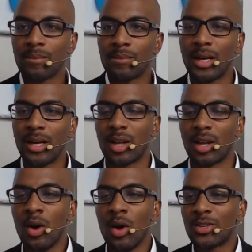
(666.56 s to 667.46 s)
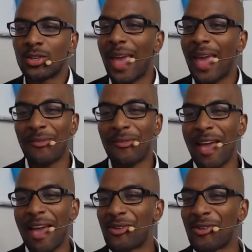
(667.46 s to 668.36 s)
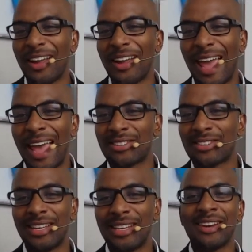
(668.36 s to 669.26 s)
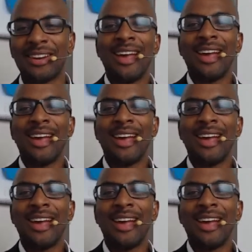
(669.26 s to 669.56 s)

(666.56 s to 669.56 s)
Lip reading: good. So we have great answers here.